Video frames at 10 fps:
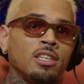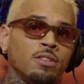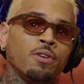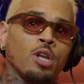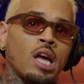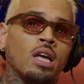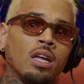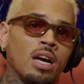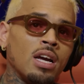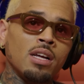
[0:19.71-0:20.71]
just feel like
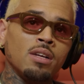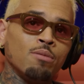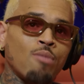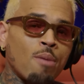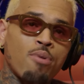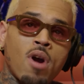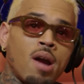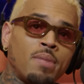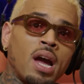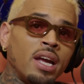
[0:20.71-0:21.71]
my
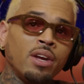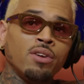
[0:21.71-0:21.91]
prime not here